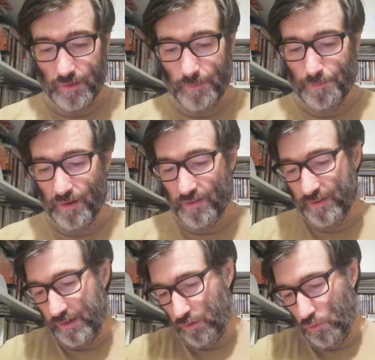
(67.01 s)
The
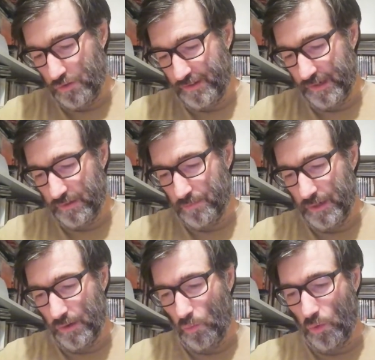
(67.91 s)
person who sent
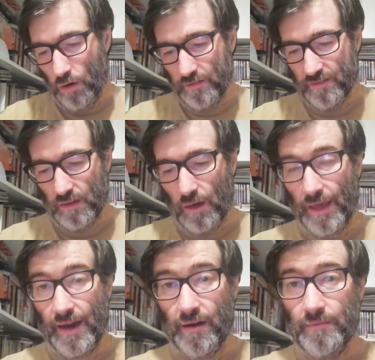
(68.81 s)
me was
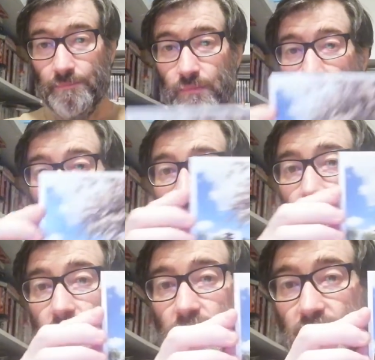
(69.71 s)
Claire,
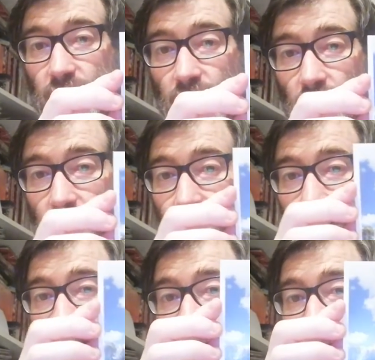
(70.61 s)
and she
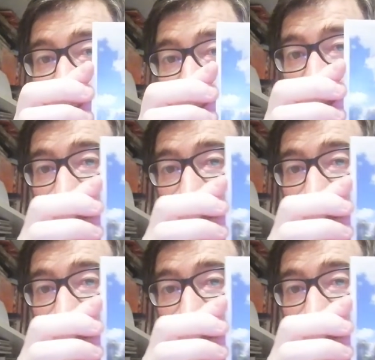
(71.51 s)
sent me,